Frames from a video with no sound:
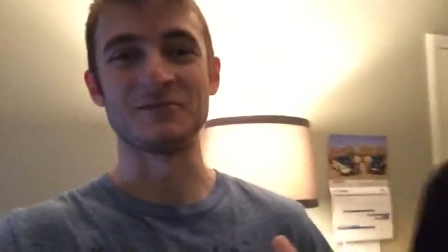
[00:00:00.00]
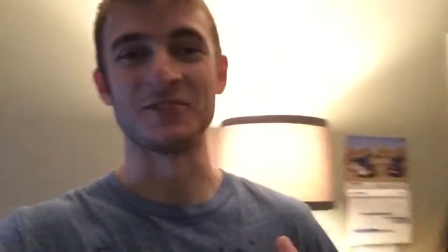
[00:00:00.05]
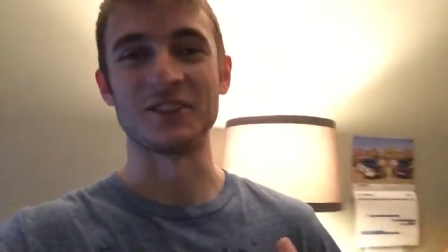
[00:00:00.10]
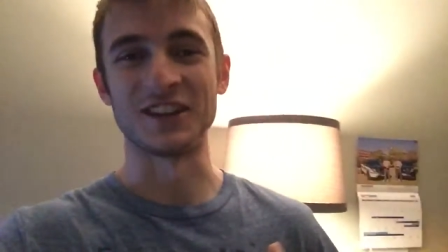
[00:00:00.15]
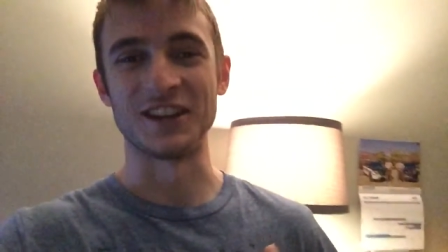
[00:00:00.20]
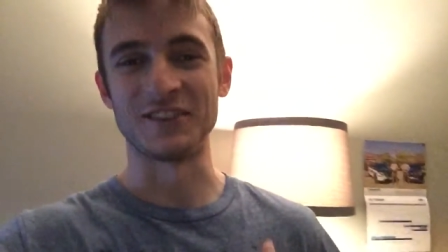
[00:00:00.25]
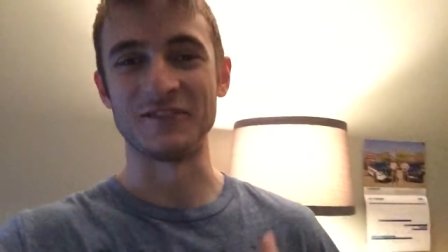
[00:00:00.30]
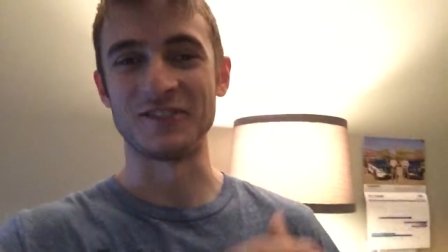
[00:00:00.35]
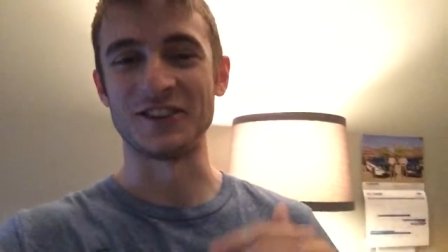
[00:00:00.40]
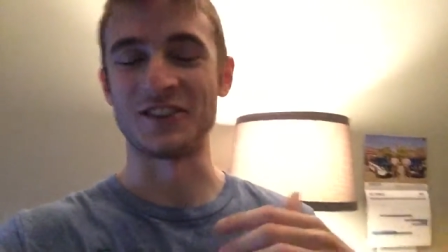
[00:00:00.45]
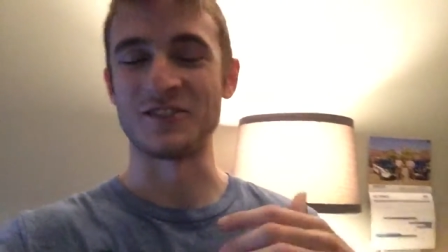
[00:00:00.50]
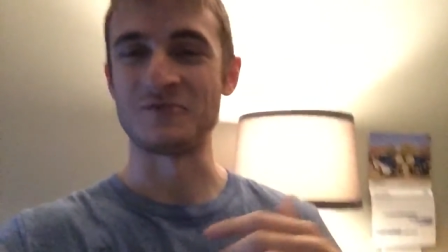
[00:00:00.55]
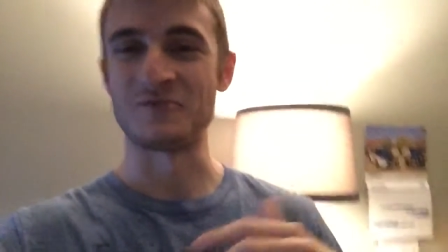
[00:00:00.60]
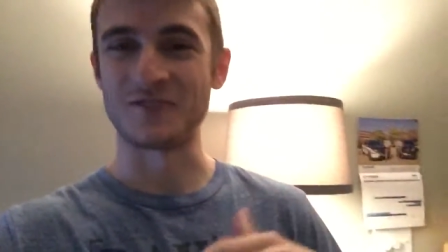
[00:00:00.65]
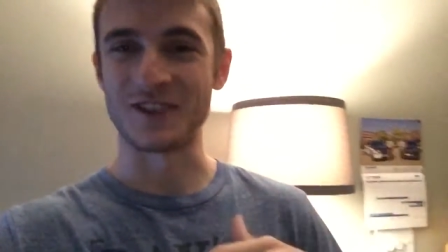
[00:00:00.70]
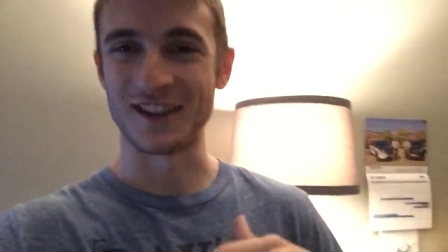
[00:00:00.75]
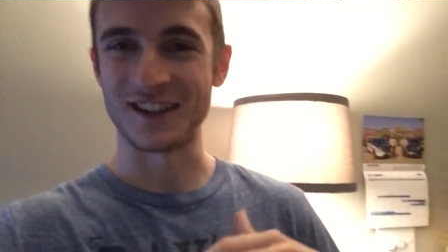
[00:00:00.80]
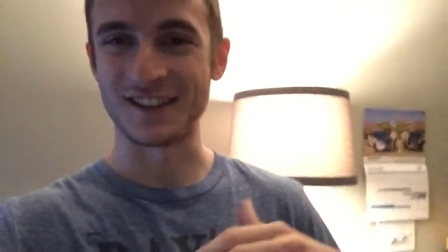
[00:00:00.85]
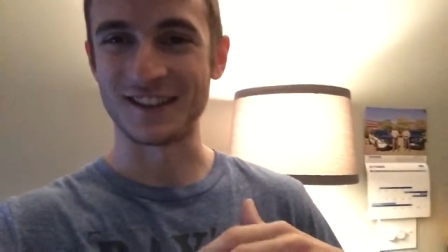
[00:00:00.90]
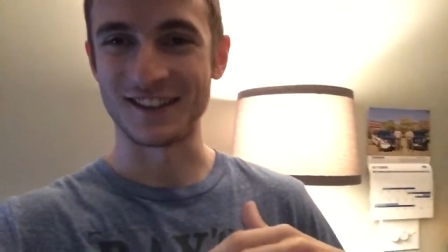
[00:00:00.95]
were giving
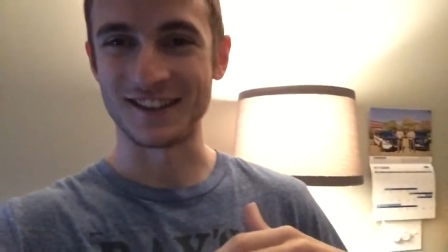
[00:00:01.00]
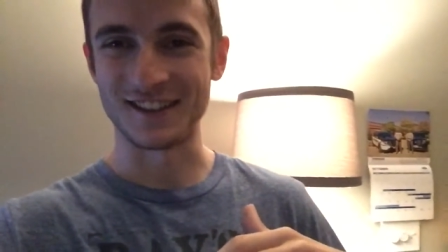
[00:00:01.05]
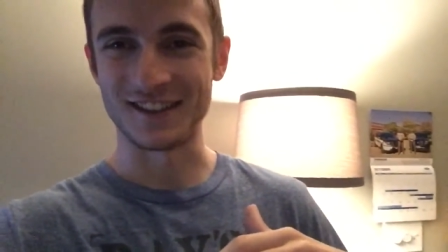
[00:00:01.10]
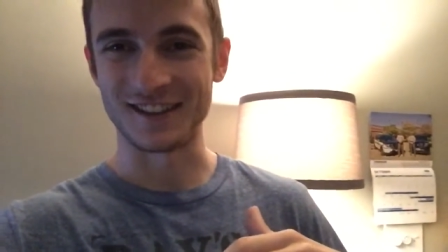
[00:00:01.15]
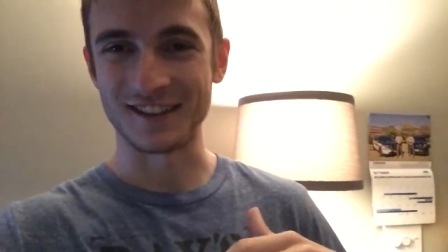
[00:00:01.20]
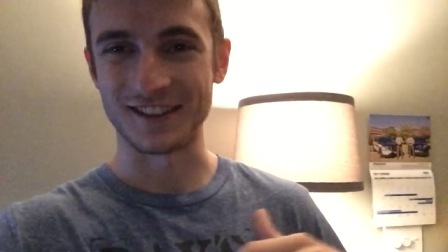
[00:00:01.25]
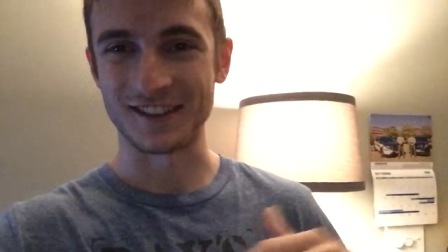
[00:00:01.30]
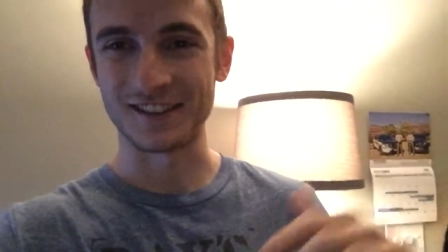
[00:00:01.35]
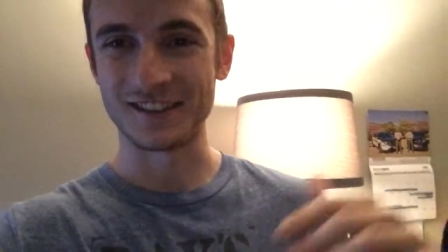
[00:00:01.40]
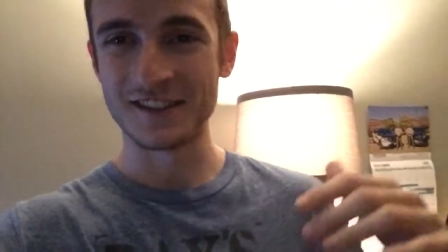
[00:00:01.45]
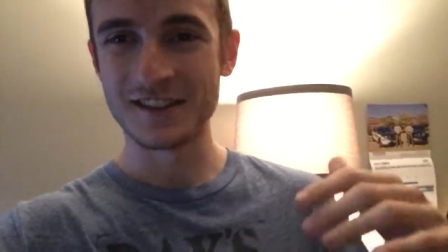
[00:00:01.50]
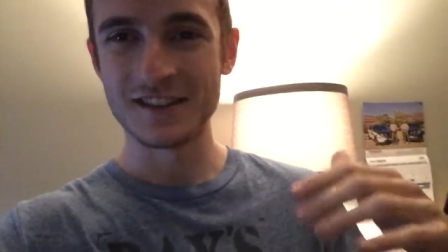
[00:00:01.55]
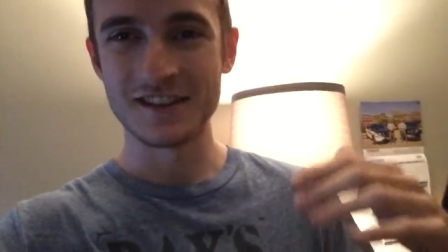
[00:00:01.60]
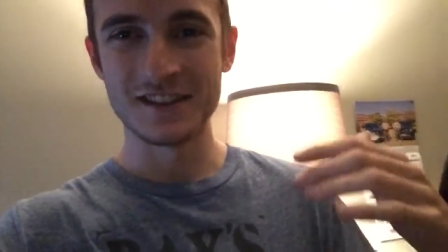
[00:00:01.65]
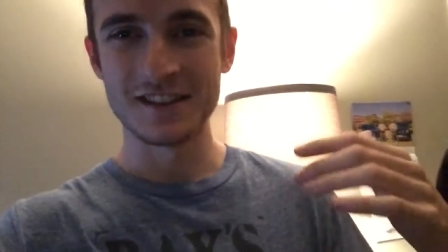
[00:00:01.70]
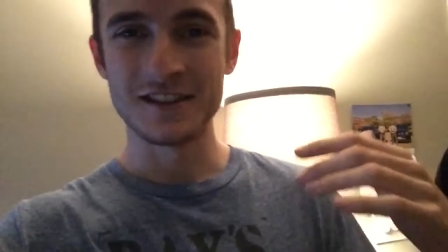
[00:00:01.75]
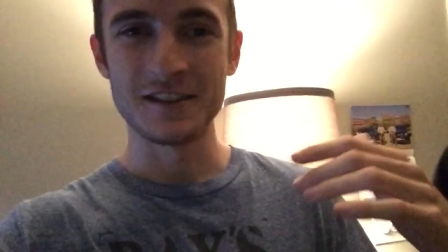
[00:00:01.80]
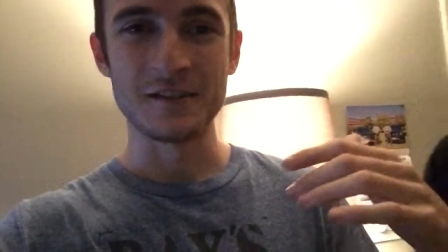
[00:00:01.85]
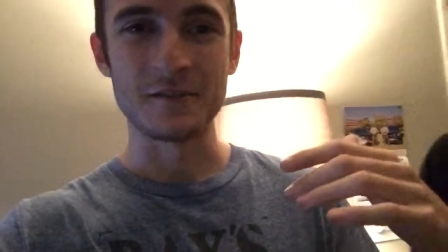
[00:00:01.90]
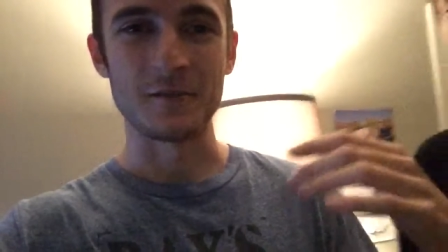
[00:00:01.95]
away the. Uh,
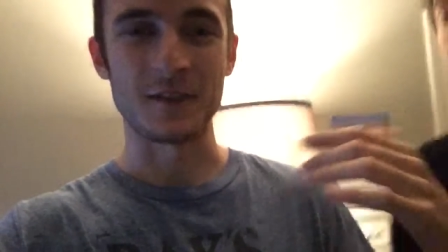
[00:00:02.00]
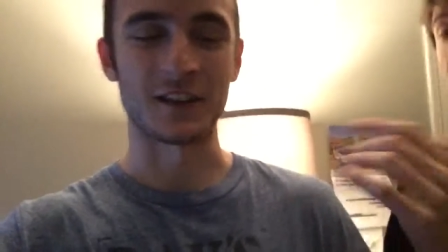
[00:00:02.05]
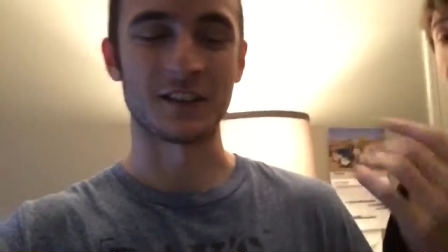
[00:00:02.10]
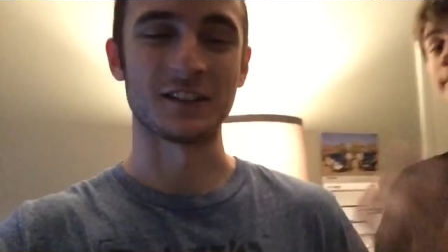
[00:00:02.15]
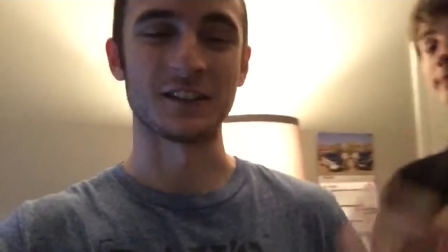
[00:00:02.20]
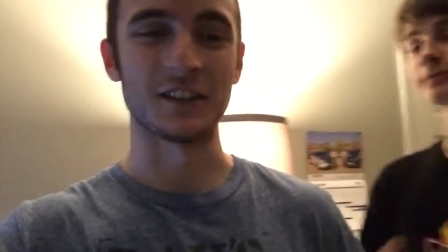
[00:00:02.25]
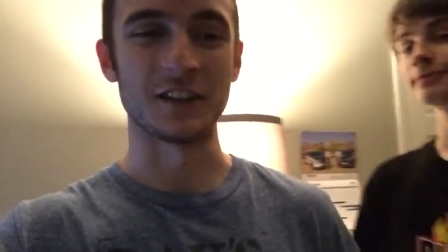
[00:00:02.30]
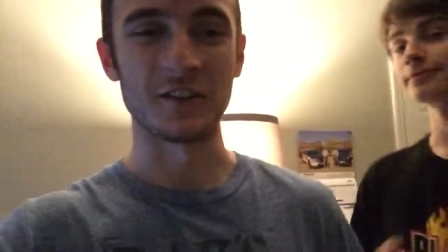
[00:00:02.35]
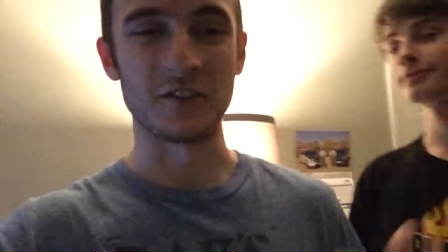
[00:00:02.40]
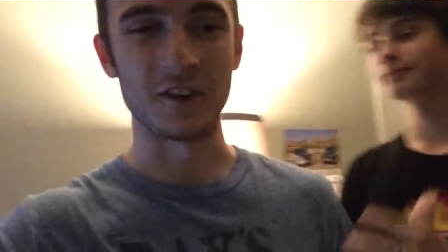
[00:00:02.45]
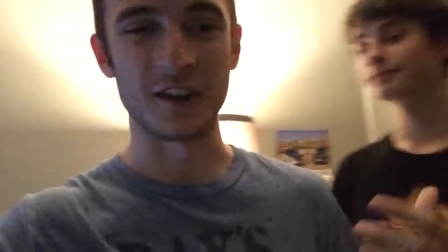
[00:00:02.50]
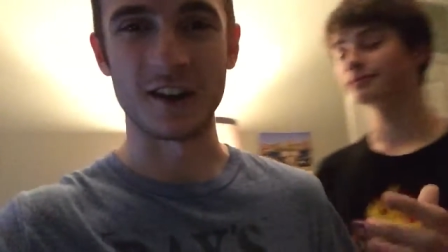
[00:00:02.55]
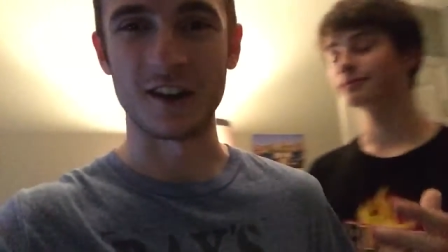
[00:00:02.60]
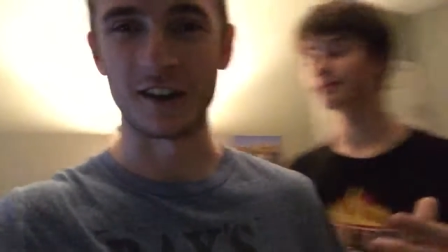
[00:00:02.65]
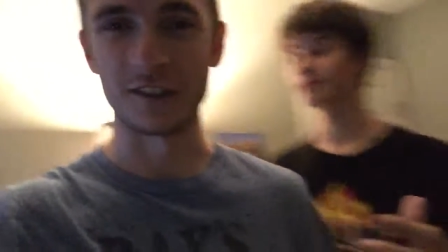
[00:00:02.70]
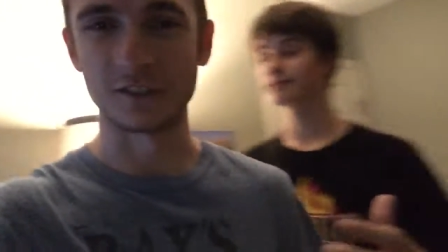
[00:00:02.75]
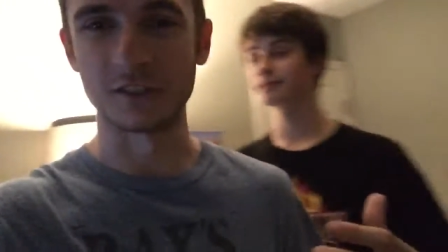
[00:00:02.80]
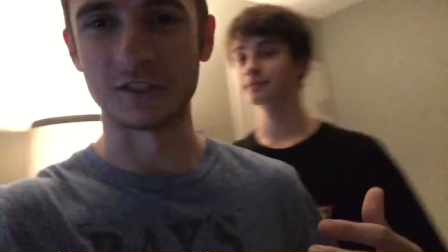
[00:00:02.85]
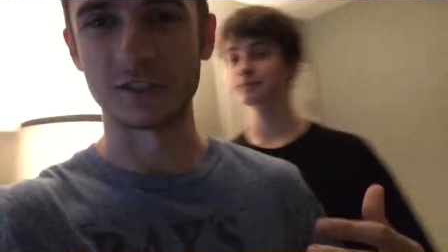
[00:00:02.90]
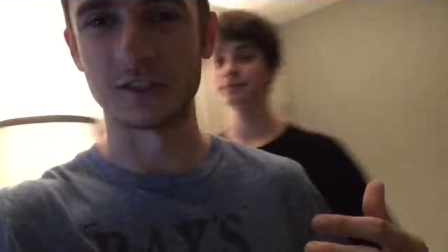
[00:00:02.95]
well, actually, note Here,
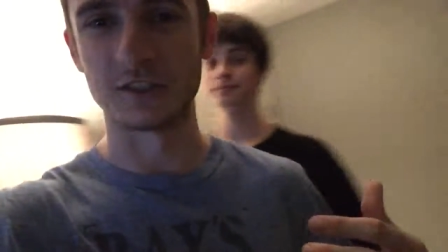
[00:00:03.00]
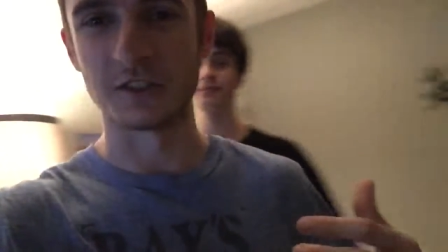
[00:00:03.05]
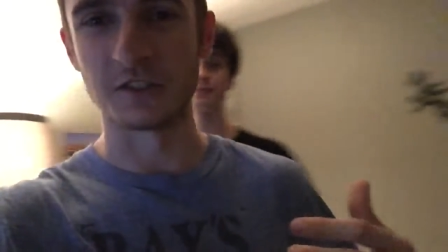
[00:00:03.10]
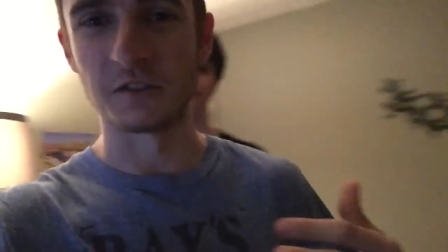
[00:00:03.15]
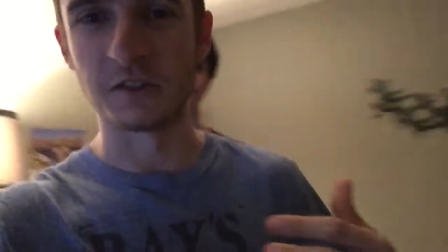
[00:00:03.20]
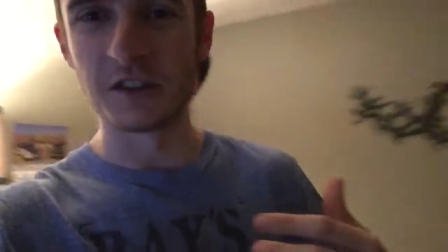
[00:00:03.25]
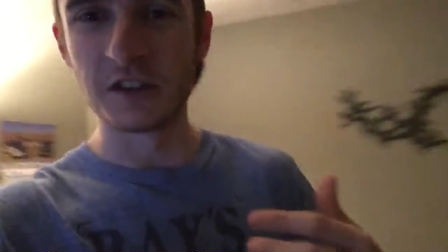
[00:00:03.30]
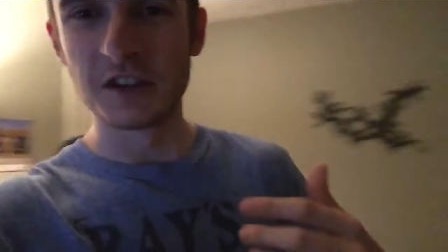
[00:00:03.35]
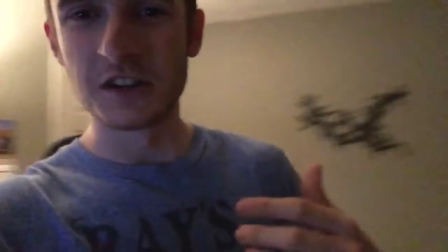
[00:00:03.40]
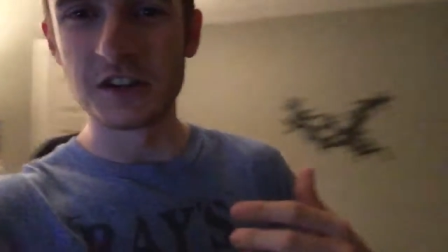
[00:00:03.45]
I'll just show you.